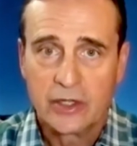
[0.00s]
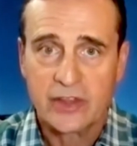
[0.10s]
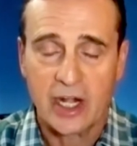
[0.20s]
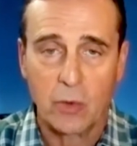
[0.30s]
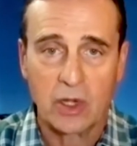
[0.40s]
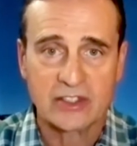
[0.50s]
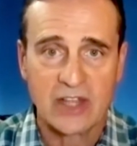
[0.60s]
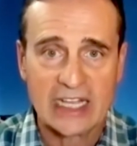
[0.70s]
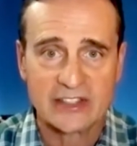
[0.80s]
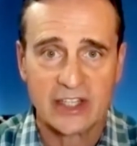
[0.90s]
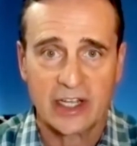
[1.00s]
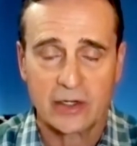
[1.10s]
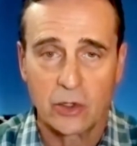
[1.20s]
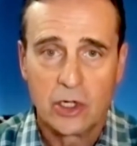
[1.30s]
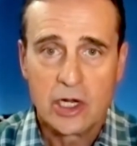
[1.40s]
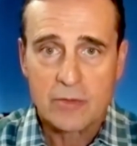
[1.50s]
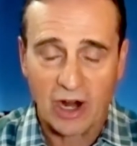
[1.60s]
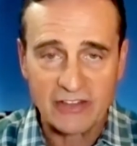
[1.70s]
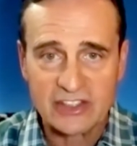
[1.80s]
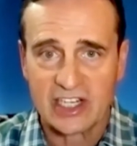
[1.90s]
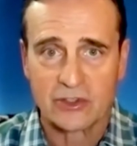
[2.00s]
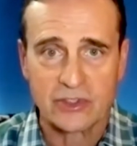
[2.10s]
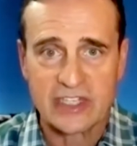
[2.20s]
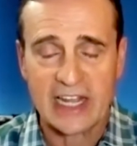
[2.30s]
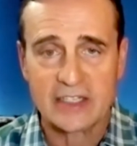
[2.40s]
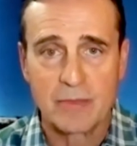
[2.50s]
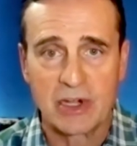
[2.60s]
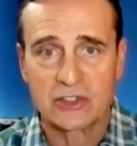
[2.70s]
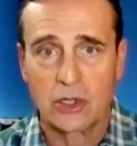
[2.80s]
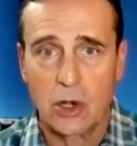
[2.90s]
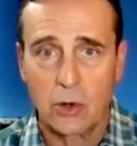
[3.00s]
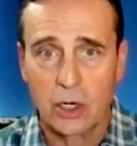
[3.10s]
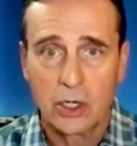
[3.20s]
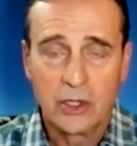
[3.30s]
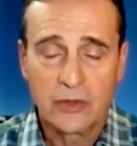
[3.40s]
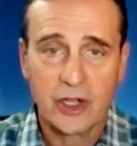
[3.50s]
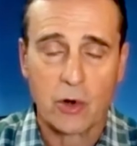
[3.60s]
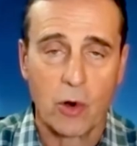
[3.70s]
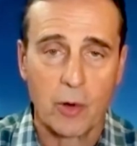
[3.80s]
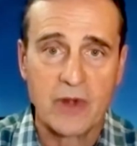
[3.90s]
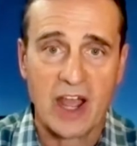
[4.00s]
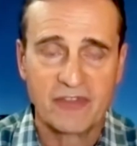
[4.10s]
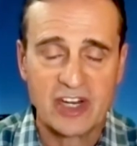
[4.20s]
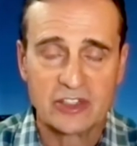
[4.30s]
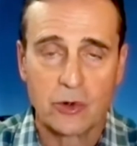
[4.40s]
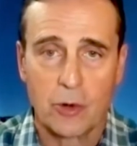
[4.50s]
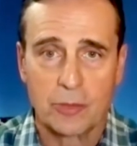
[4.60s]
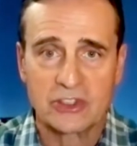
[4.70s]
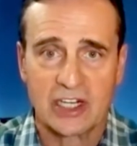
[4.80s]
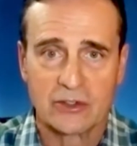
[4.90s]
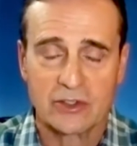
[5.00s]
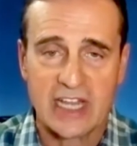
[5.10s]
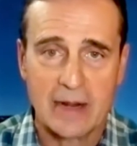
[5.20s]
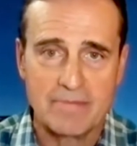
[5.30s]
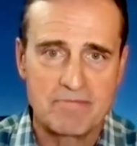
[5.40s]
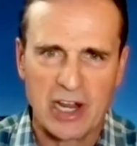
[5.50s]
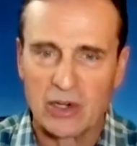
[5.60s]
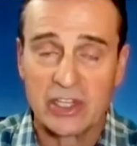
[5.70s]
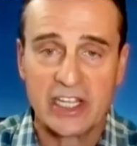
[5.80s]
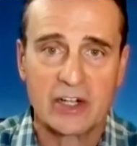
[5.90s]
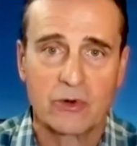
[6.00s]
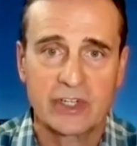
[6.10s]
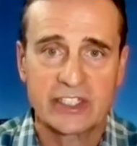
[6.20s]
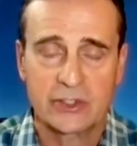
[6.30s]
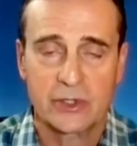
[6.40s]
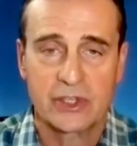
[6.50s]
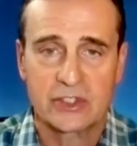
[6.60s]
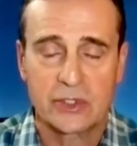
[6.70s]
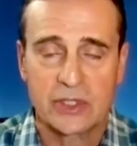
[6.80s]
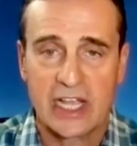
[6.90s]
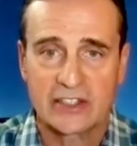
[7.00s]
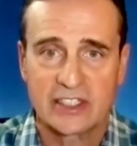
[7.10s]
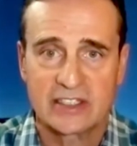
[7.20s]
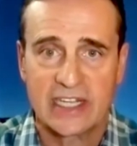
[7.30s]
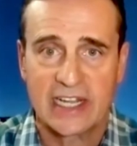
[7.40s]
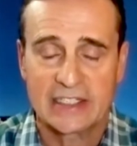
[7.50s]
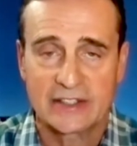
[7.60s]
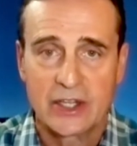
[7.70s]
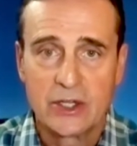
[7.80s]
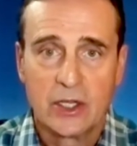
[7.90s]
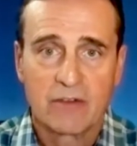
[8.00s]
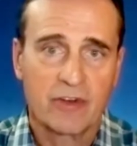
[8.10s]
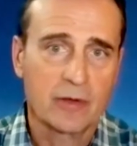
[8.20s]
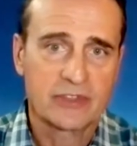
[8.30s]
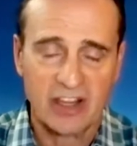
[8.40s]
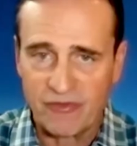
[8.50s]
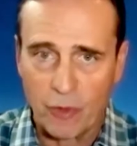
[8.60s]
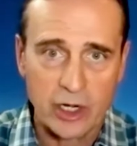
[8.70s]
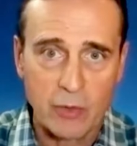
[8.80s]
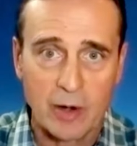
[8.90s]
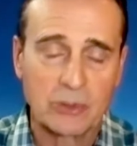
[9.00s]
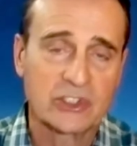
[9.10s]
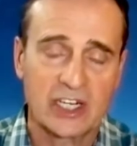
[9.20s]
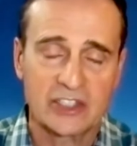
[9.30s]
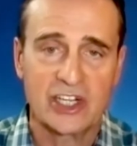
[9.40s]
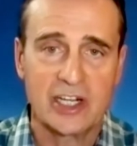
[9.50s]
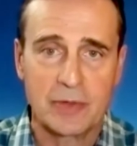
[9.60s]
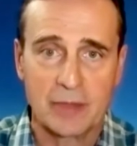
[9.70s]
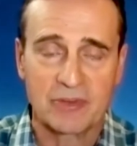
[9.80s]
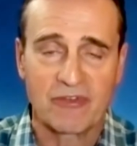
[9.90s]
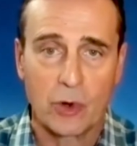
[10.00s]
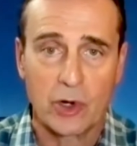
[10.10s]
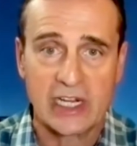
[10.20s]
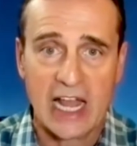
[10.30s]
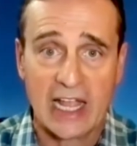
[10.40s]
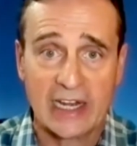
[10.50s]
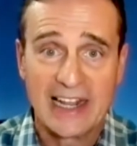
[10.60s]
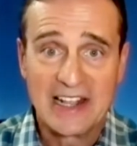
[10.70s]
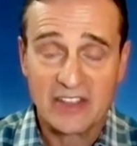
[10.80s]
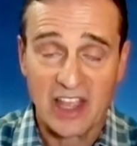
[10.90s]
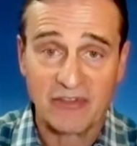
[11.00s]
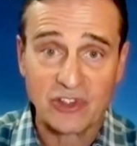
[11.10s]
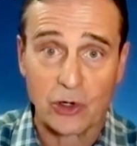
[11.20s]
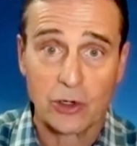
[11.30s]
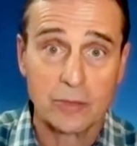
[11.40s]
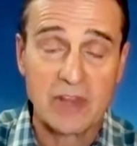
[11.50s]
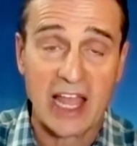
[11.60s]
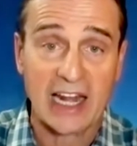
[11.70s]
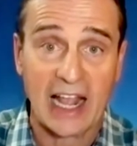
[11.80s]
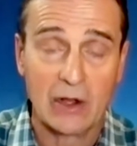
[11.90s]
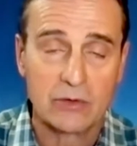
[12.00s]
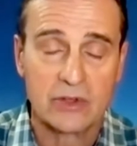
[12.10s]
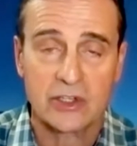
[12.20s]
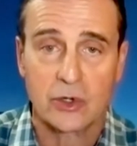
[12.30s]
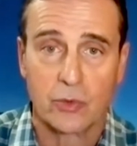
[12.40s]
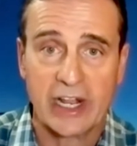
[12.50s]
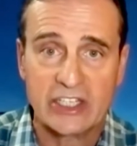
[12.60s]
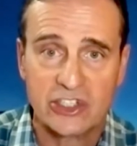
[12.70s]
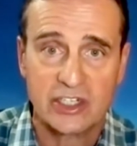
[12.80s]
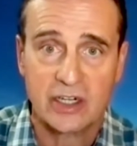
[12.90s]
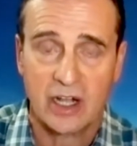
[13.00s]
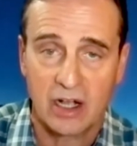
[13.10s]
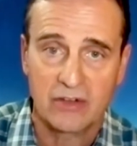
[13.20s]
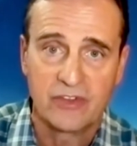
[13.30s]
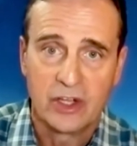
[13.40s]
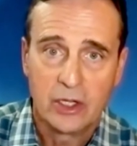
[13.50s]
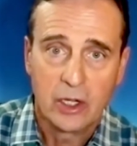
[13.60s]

than it was last cycle. Private sector debt is much lower. The non-financial corporate sector debt barely increased during the 2010s, from say 41% of GDP up to 49%. They've termed that out. The duration of